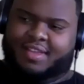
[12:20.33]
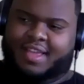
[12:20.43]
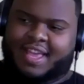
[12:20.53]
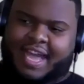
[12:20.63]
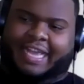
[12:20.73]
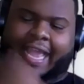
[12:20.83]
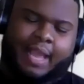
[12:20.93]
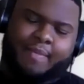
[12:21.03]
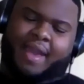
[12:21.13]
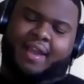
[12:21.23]
I came
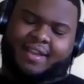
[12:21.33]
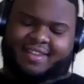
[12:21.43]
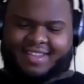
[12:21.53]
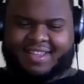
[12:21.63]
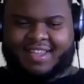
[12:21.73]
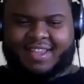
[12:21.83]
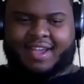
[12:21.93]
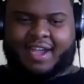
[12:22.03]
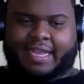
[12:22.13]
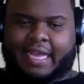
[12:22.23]
back.
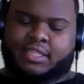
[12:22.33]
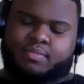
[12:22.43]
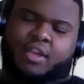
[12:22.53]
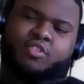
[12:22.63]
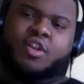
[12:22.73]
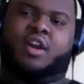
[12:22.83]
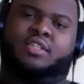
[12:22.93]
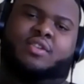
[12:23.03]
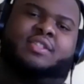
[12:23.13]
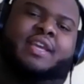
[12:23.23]
I got into my garage, and I
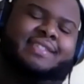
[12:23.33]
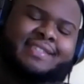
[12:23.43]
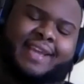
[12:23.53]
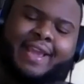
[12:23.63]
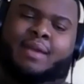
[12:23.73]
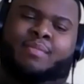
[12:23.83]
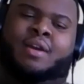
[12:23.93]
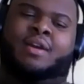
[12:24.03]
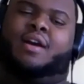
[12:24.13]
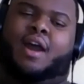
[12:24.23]
was like, "Damn,
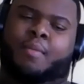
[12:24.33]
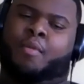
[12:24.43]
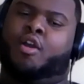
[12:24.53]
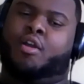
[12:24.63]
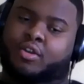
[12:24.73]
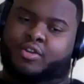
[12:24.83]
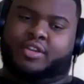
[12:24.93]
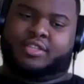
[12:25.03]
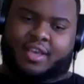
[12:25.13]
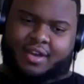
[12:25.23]
I'm hungry as
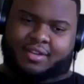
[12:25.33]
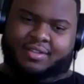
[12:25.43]
hell."